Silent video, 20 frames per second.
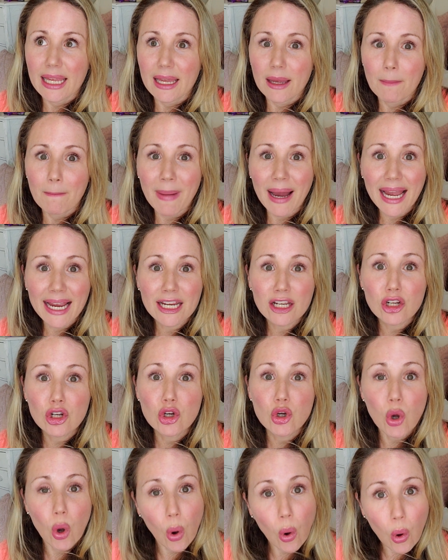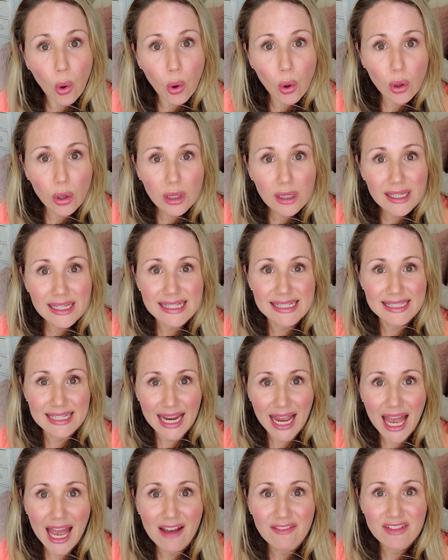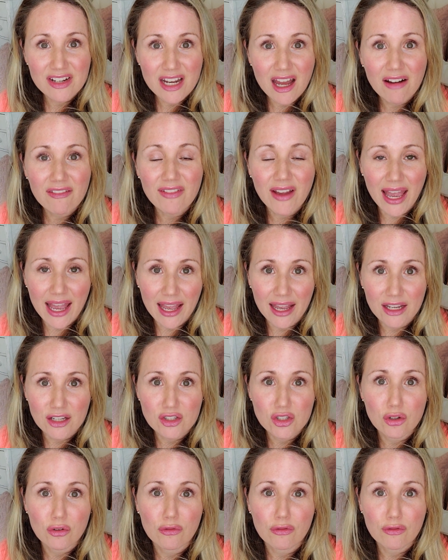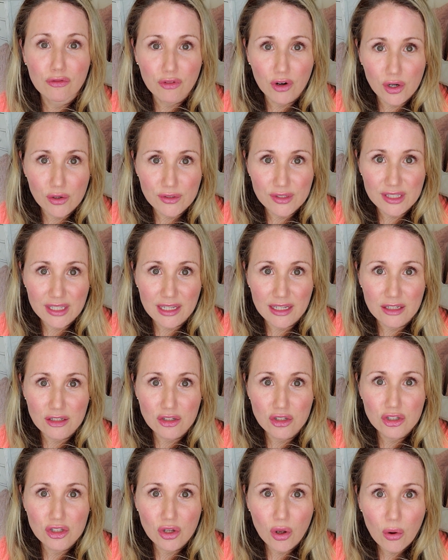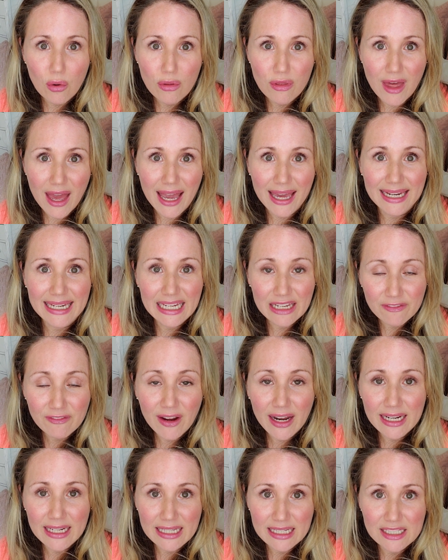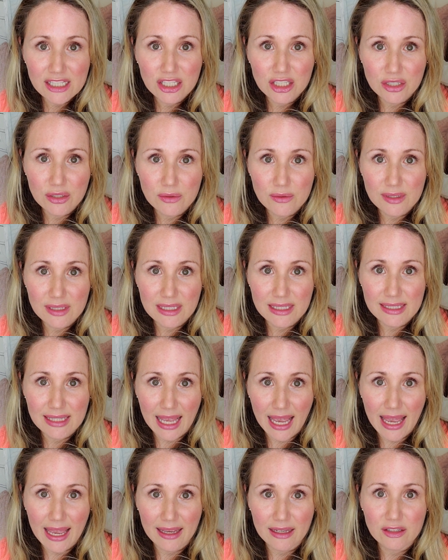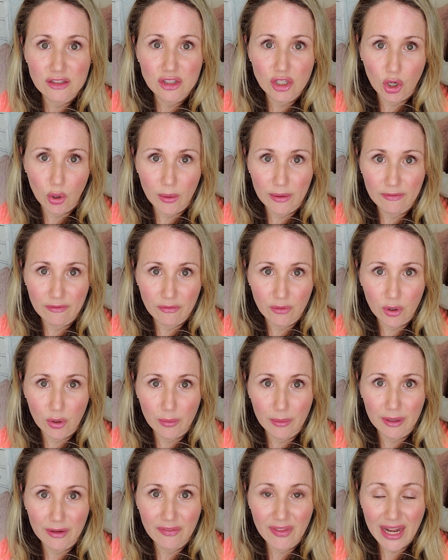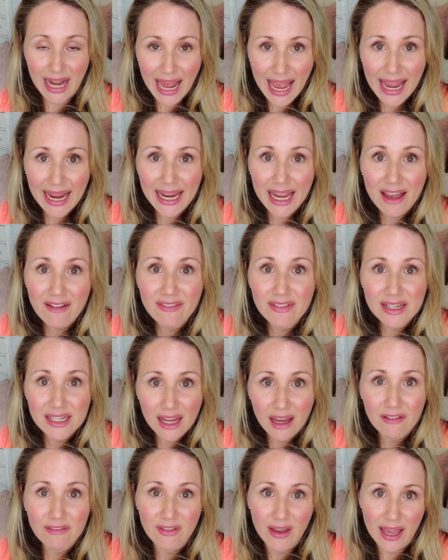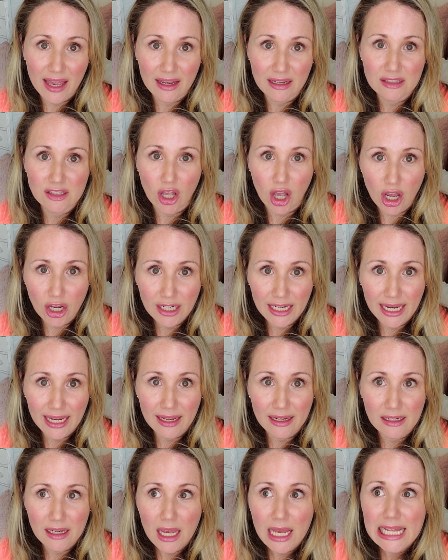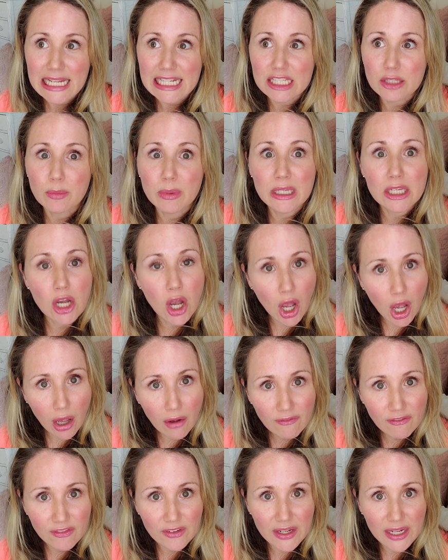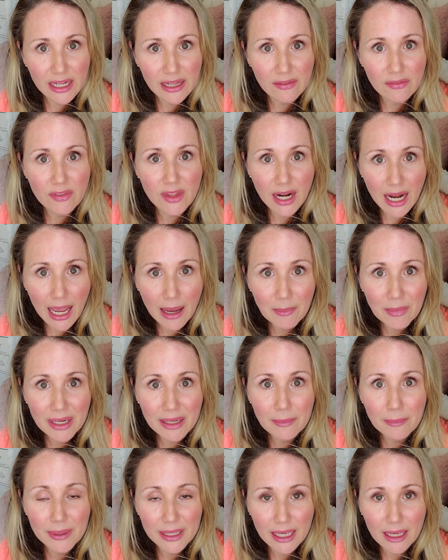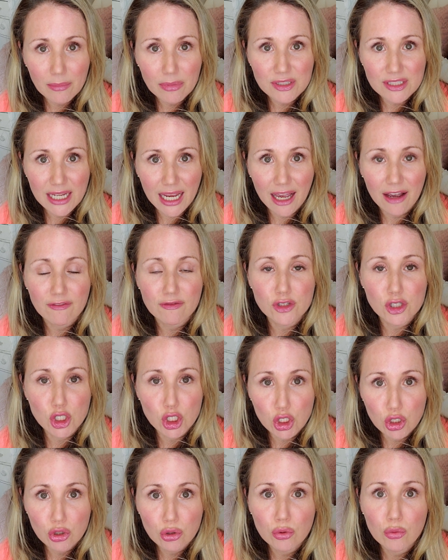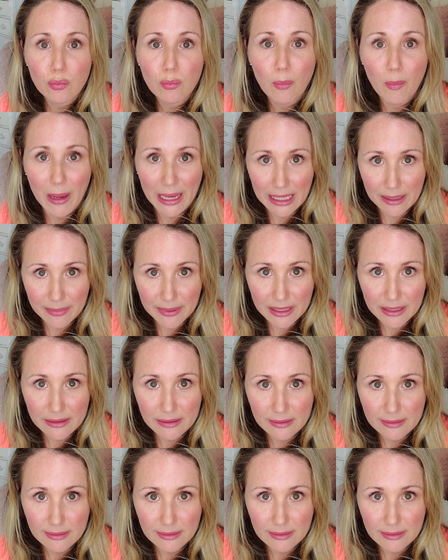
my goal is to have enough eggs frozen so that if I need to use these eggs going forward, that I have enough eggs on hand to be confident that I'm going to be able to have 2 babies.